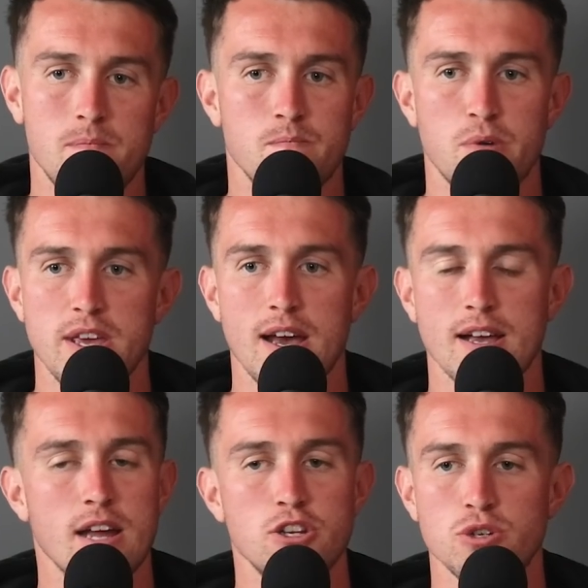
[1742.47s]
but yeah, I
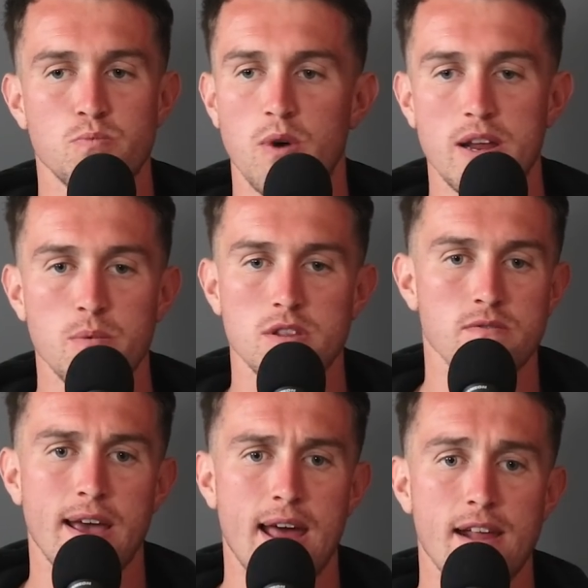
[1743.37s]
kind of just went in with the
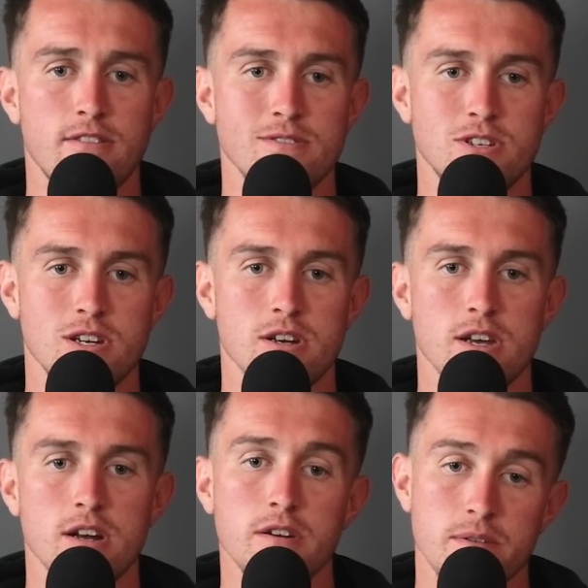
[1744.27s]
right attitude senior
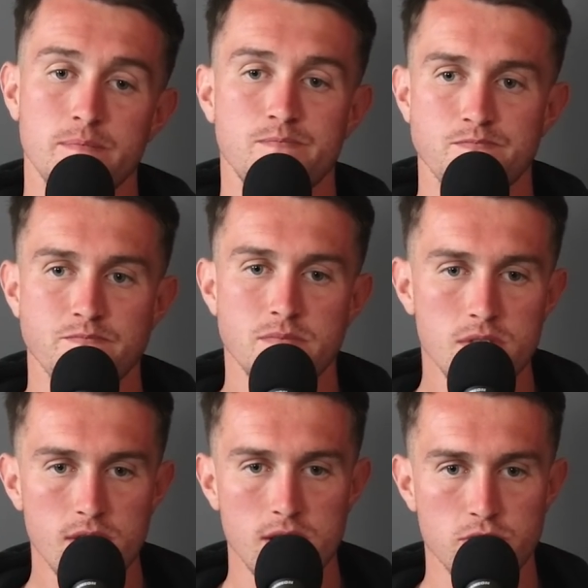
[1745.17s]
year and
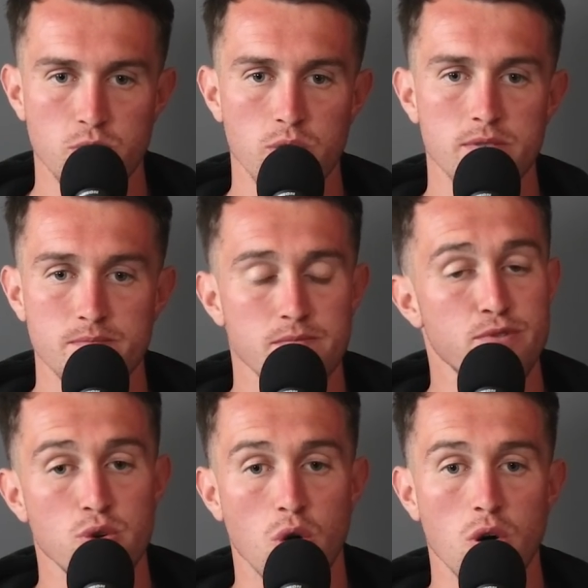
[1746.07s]
scored a
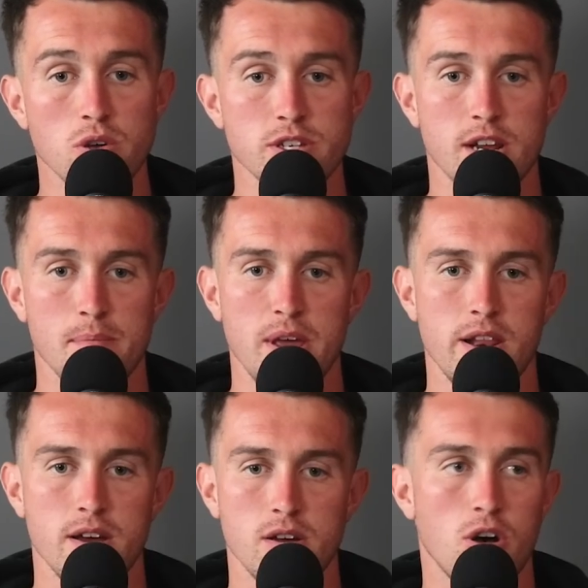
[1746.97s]
few goals, and I
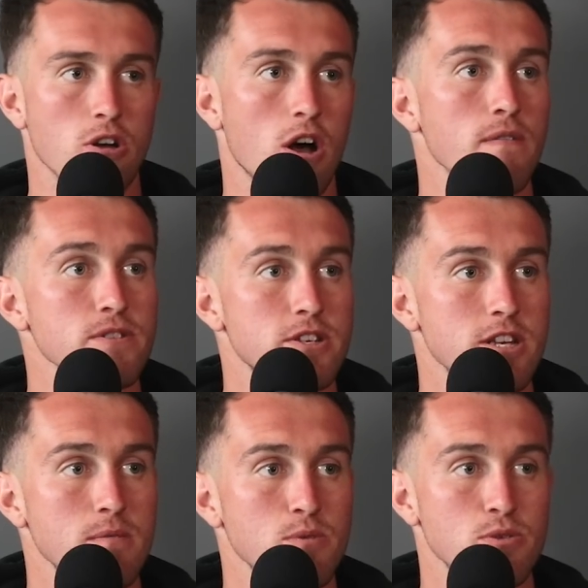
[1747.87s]
made an all conference
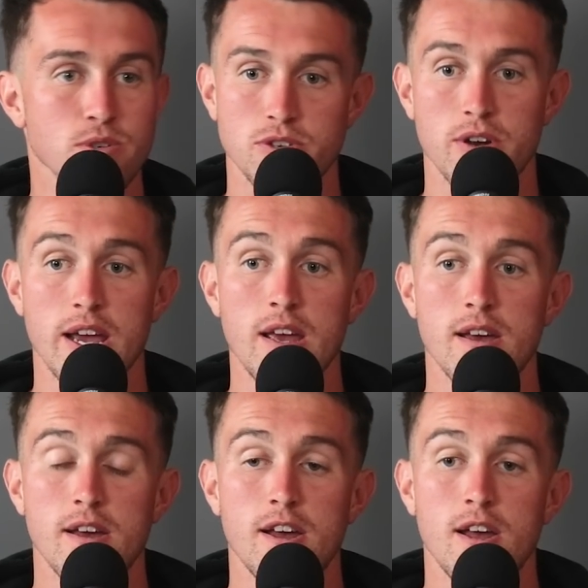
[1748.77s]
team, which was
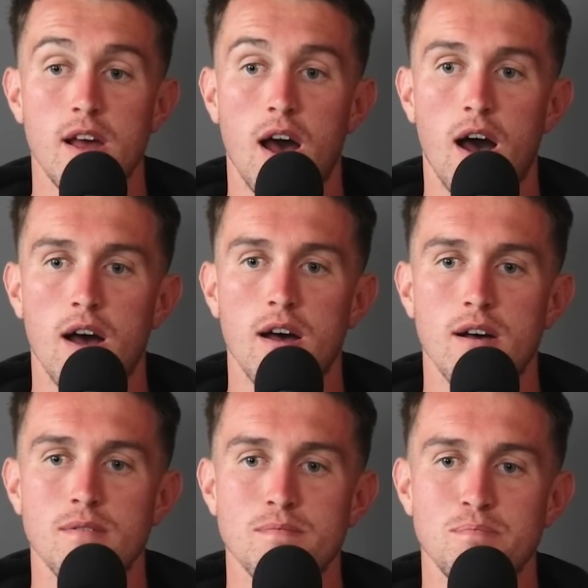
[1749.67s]
great.
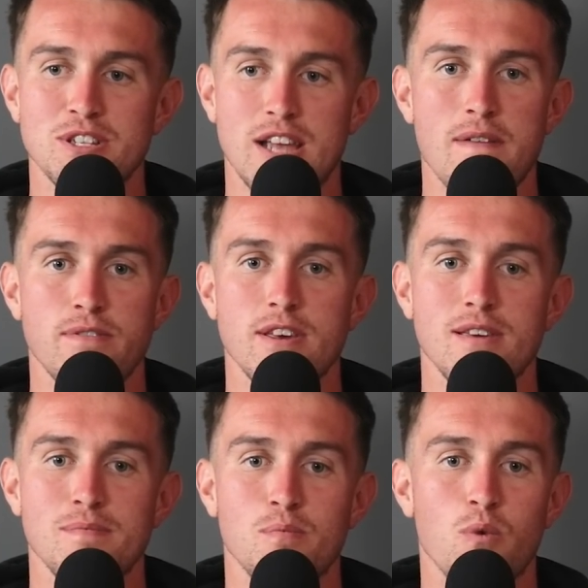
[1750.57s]
Um, but
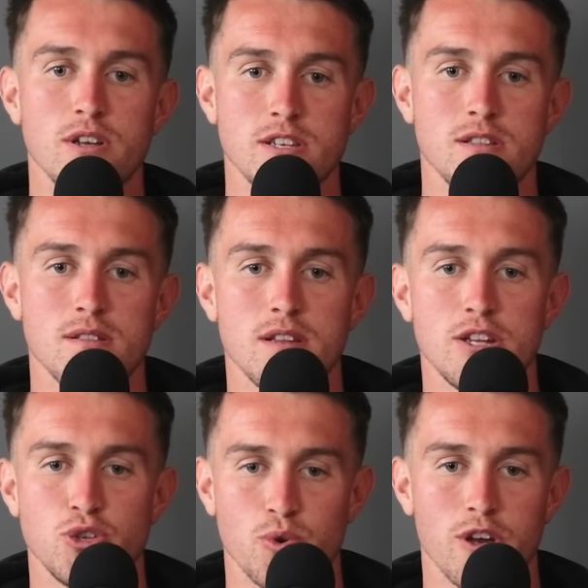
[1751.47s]
definitely wasn't
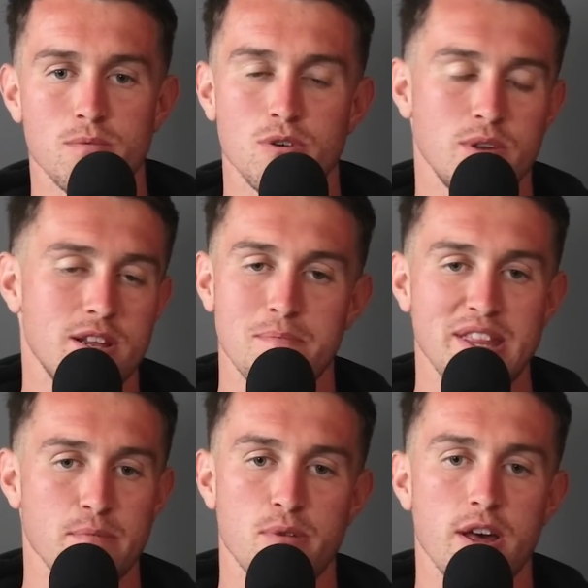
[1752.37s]
enjoyable. We didn't
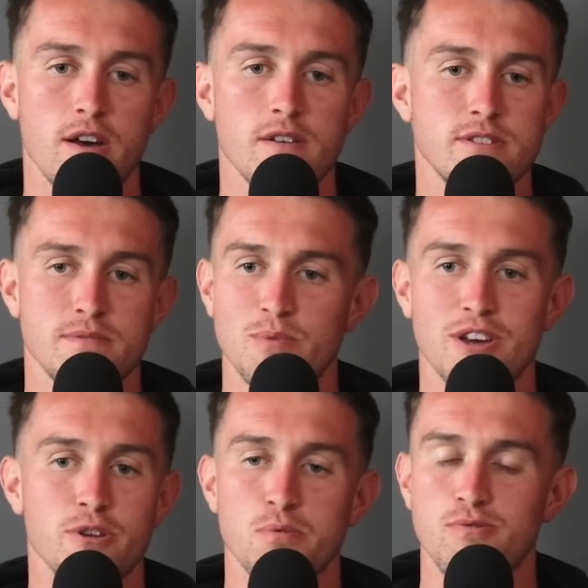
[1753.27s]
make the playoffs, and we
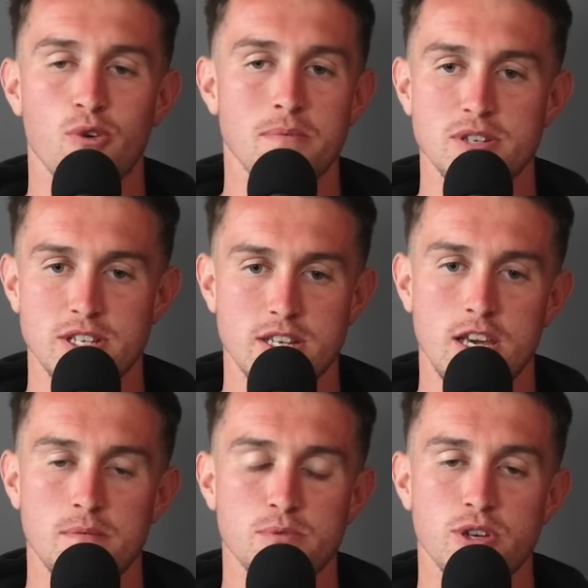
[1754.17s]
underperformed as a
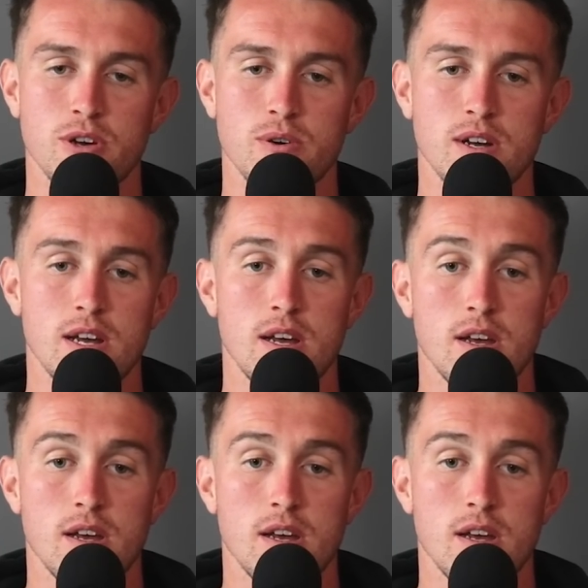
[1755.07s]
team. So, mm -hmm.